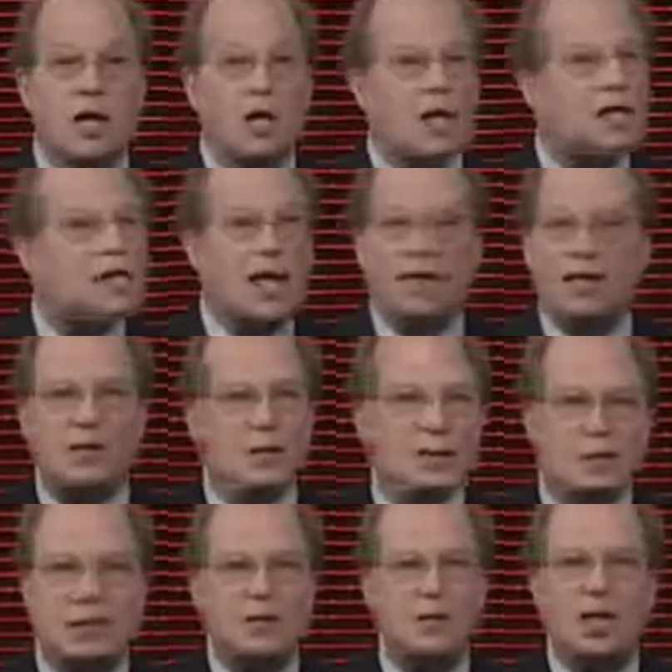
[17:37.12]
is that it
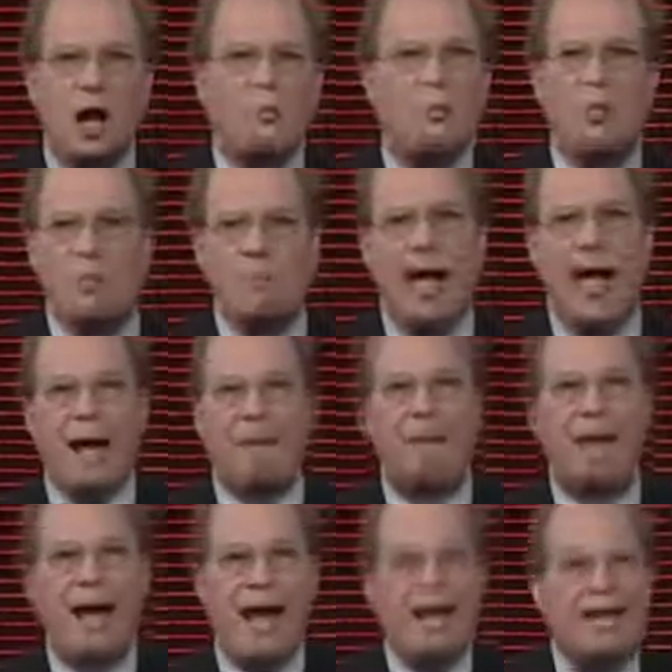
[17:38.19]
doesn't come with a map,
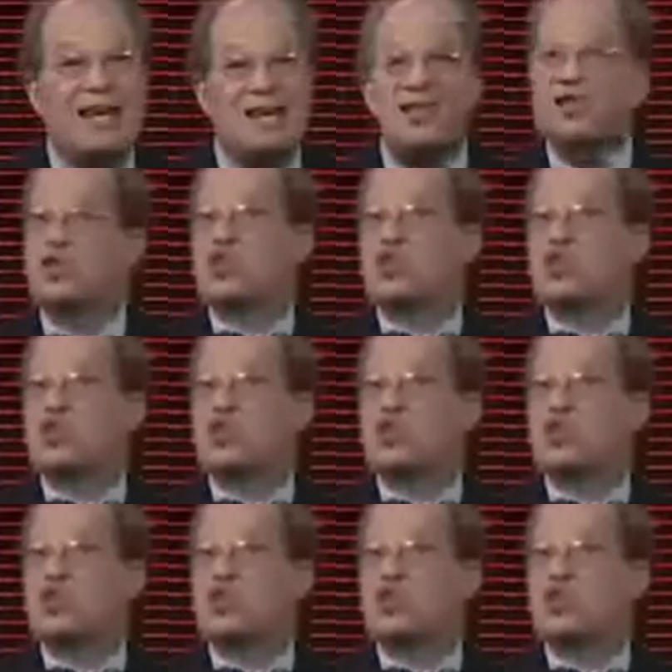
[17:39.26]
and its